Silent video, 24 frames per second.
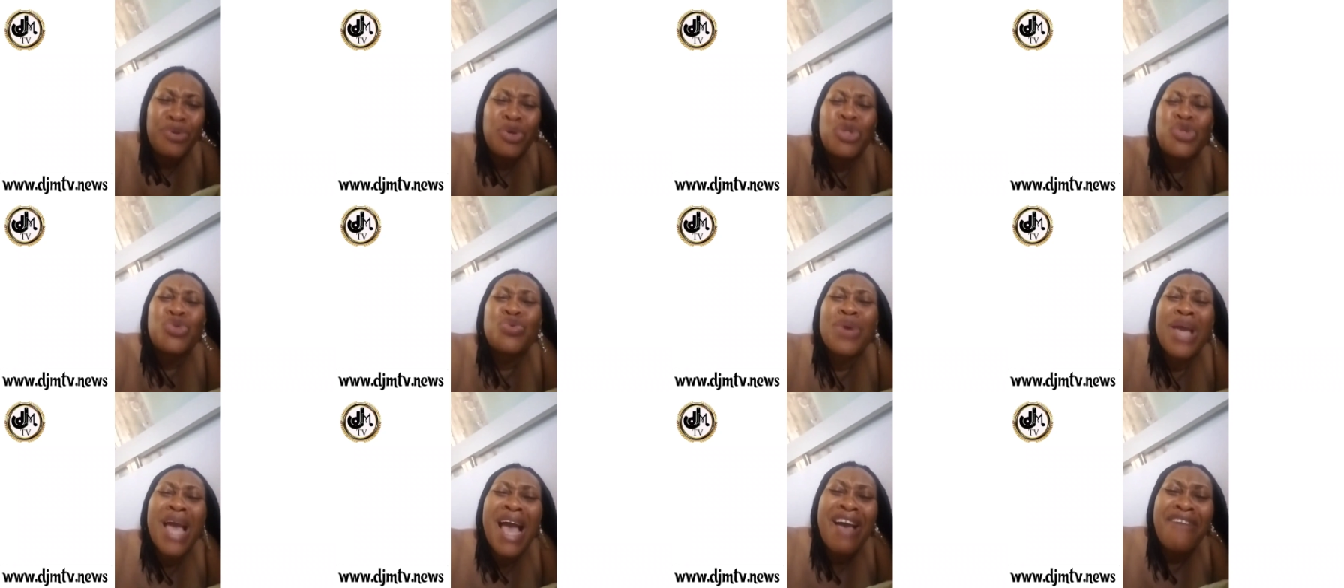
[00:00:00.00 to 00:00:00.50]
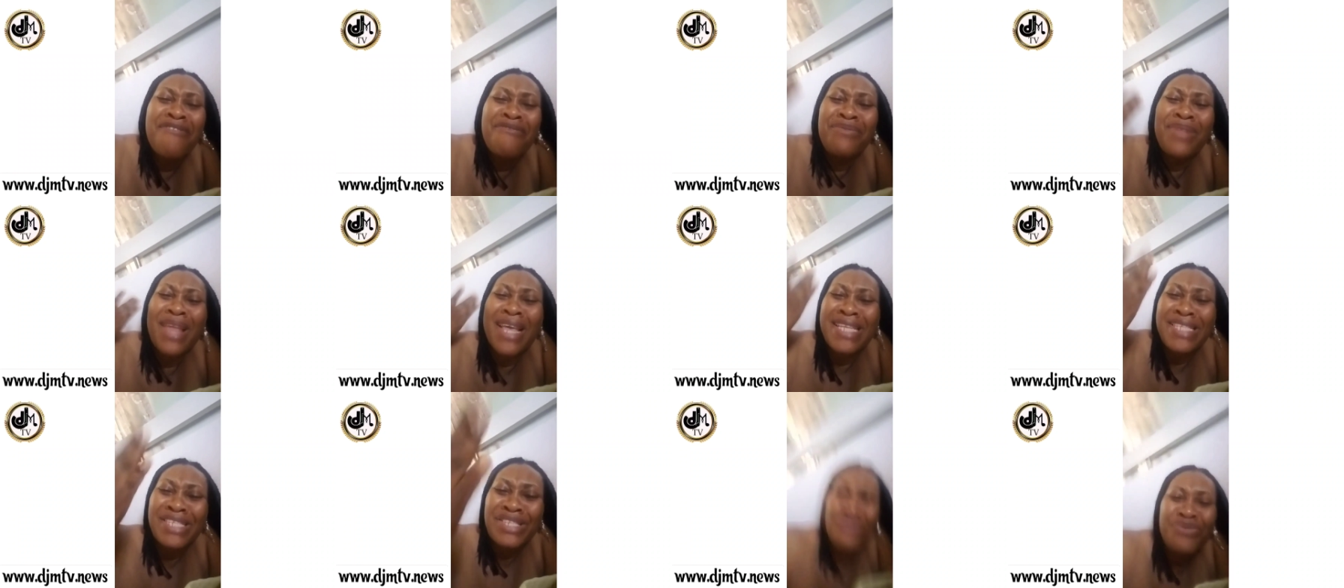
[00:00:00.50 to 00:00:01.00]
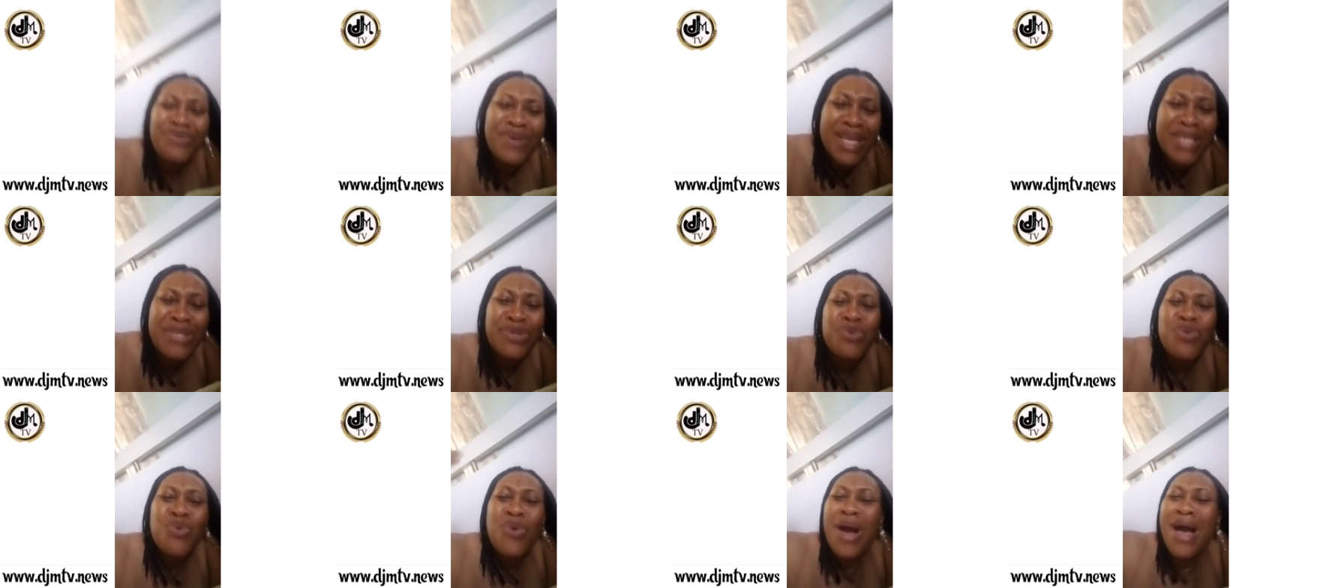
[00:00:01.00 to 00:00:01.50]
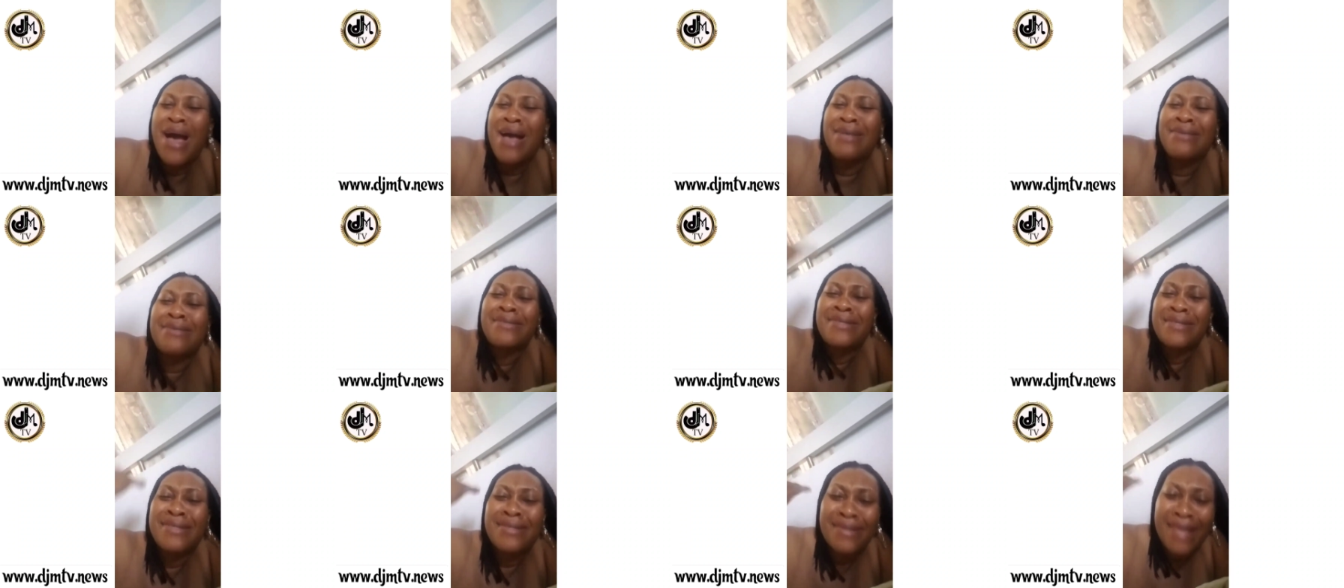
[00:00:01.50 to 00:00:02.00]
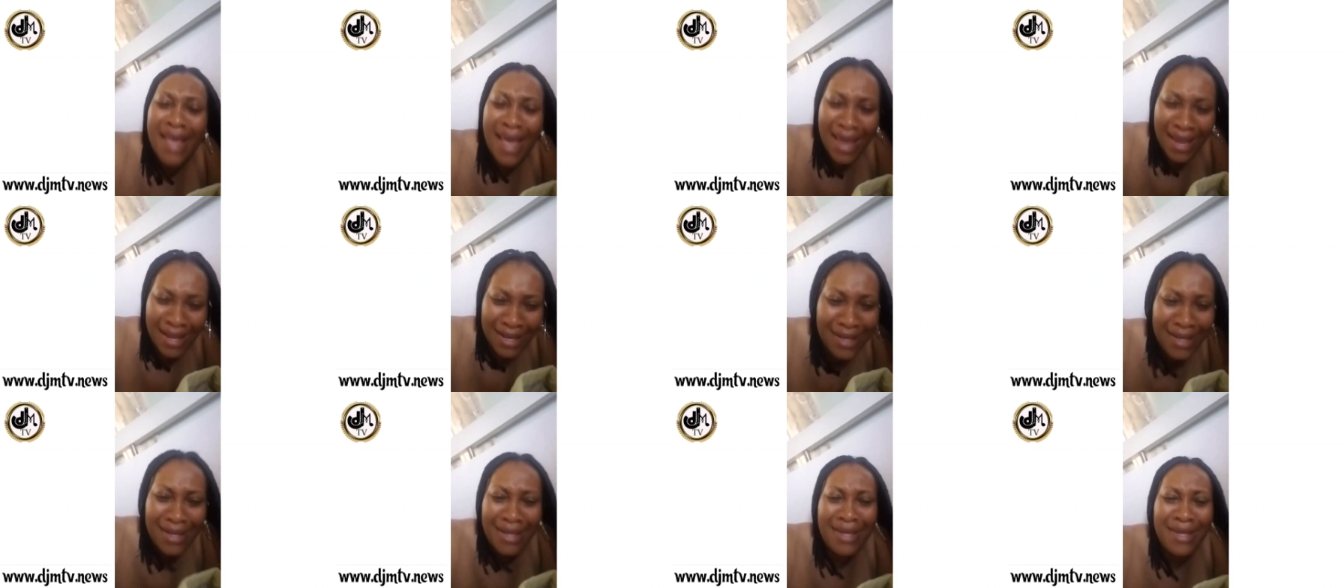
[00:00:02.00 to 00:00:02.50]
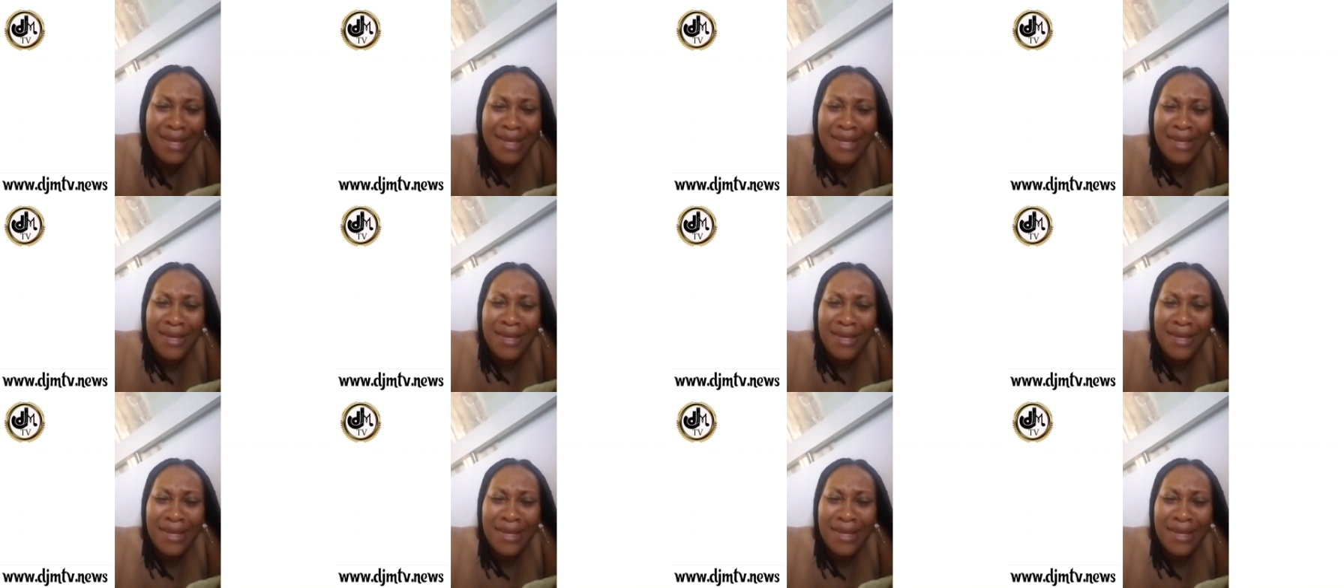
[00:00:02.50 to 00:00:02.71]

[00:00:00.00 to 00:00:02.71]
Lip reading: Don't we have Nigerians who are sane?